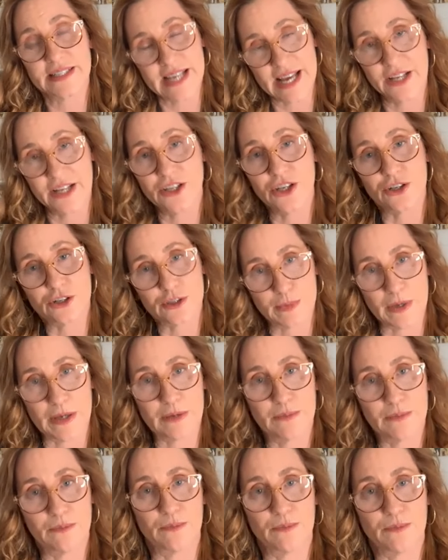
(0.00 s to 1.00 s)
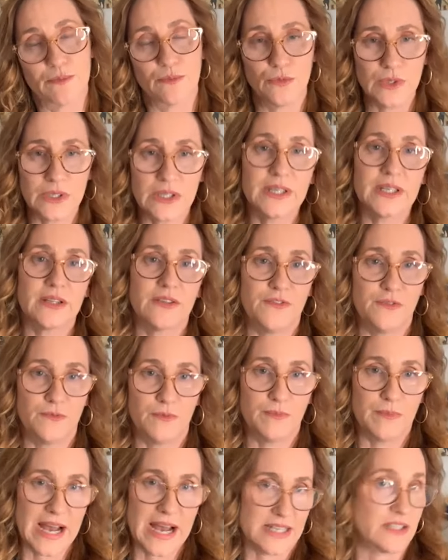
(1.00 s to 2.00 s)
ten years, but really in the
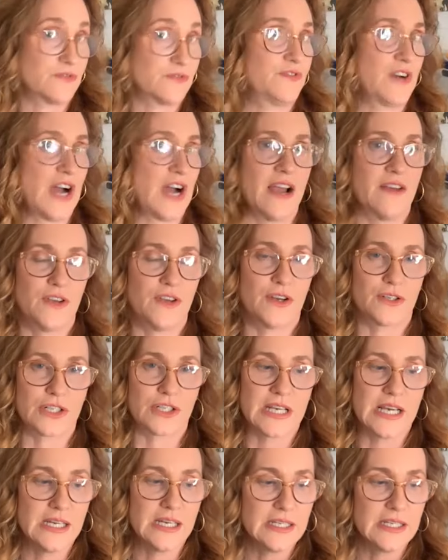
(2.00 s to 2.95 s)
past five years,